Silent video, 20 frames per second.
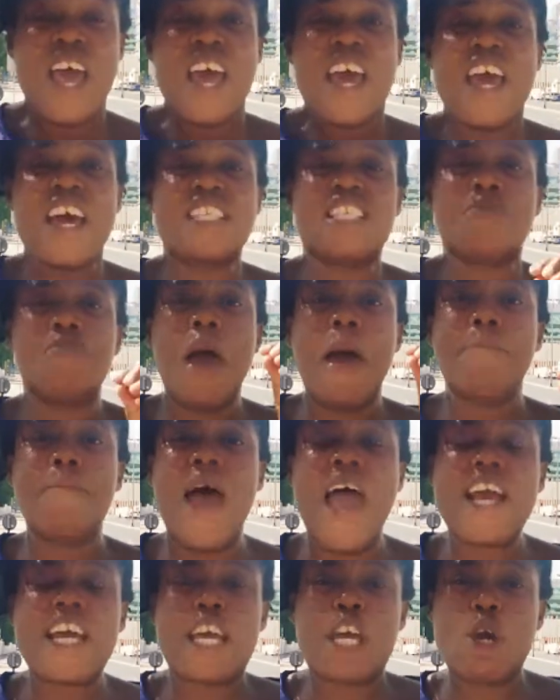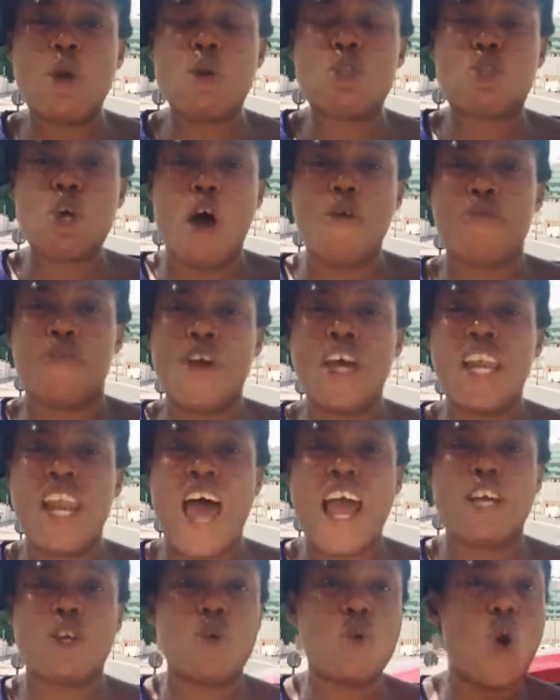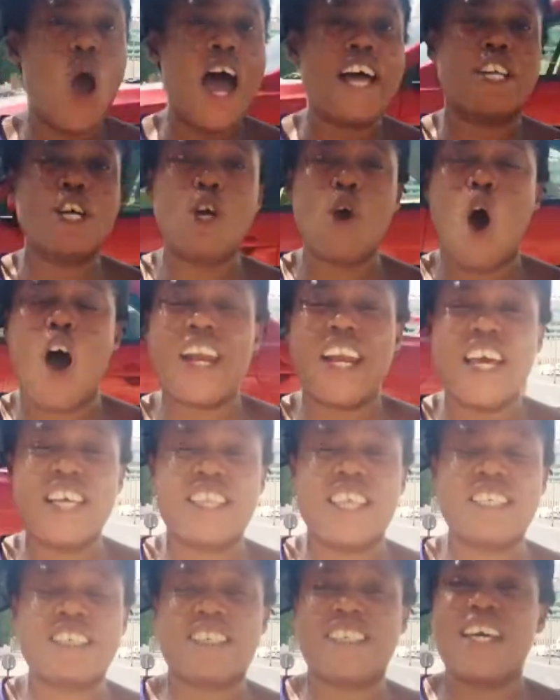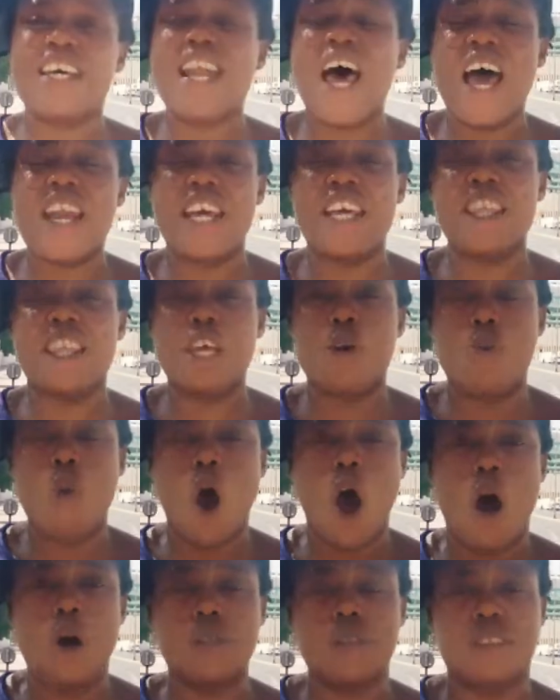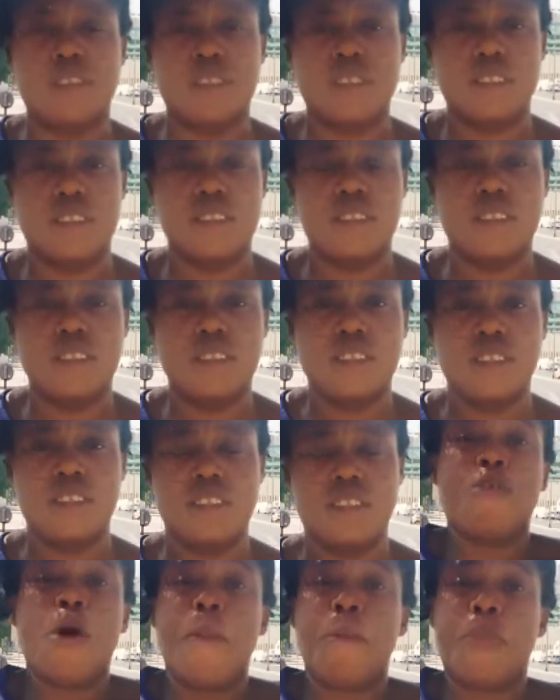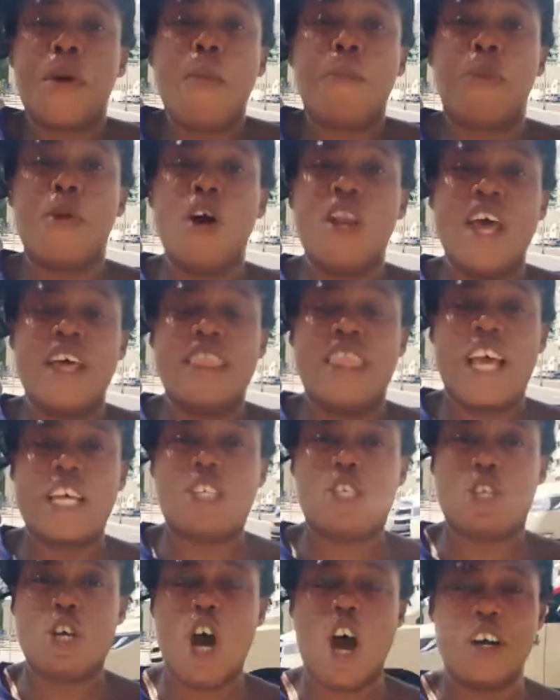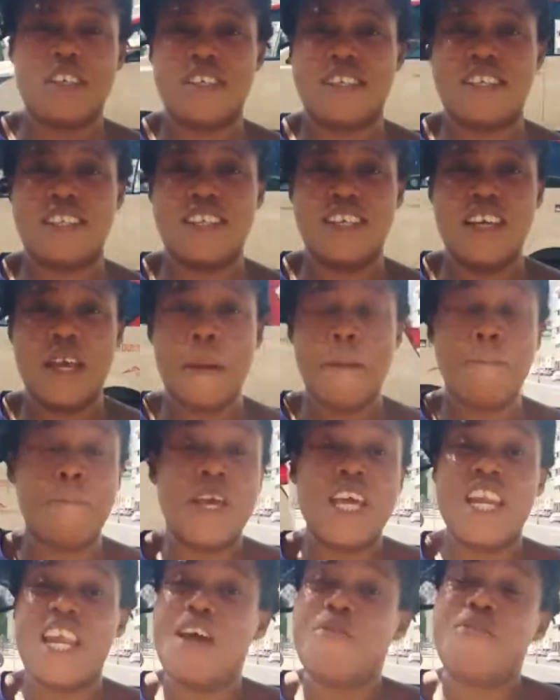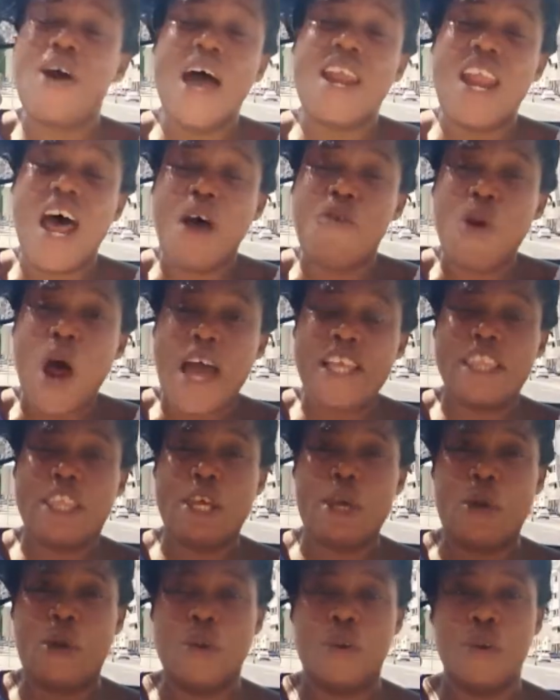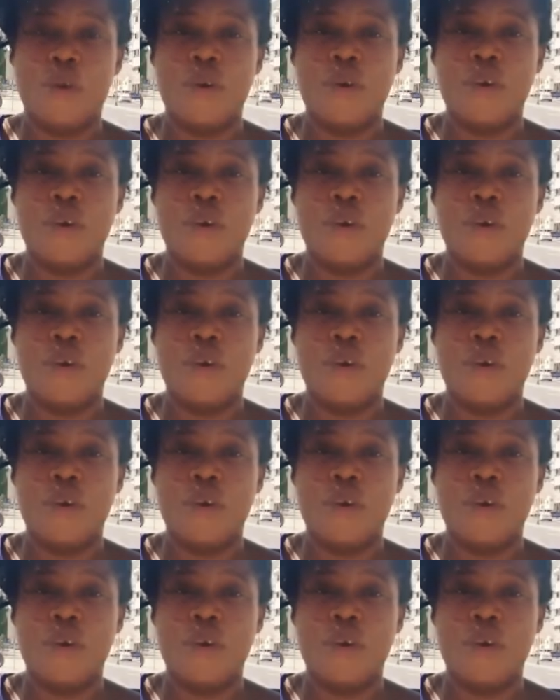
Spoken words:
it may make you to feel like you are the only sinner in the world. Even people in the church, believers around you,